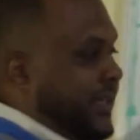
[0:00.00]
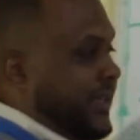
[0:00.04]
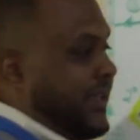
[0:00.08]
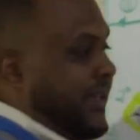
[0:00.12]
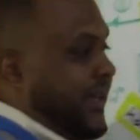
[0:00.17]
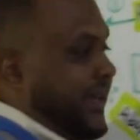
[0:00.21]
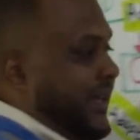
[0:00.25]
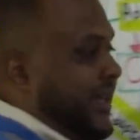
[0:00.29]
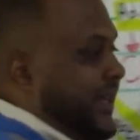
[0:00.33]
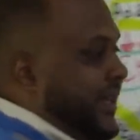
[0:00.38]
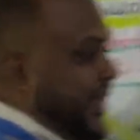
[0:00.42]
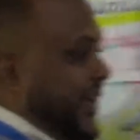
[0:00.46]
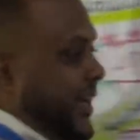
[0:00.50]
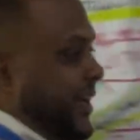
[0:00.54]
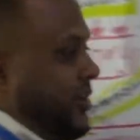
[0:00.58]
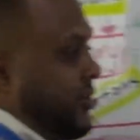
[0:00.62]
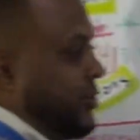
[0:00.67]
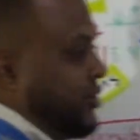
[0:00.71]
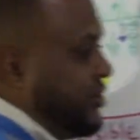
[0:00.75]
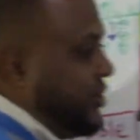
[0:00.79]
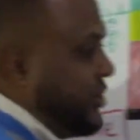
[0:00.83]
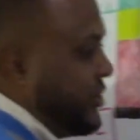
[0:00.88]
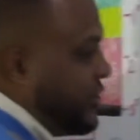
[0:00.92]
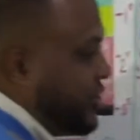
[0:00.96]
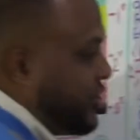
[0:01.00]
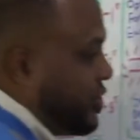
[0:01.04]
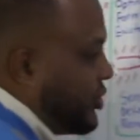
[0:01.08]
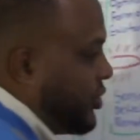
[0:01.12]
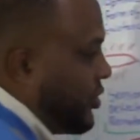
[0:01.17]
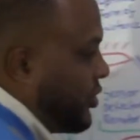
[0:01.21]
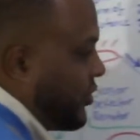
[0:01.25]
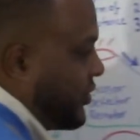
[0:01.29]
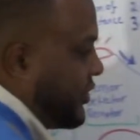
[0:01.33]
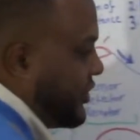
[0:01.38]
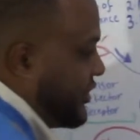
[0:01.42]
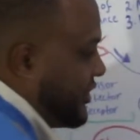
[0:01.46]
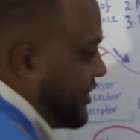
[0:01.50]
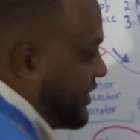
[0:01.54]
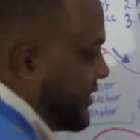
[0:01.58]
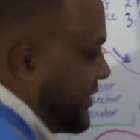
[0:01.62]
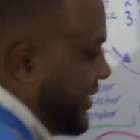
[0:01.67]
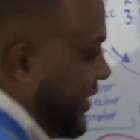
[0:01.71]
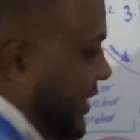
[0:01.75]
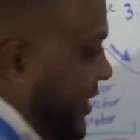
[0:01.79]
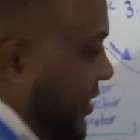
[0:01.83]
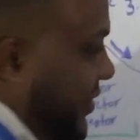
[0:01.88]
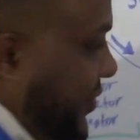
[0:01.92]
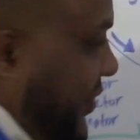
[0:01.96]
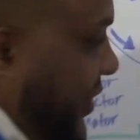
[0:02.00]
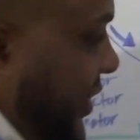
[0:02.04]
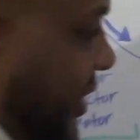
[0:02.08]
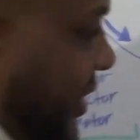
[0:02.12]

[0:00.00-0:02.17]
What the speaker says: the glycogen storage in the liver.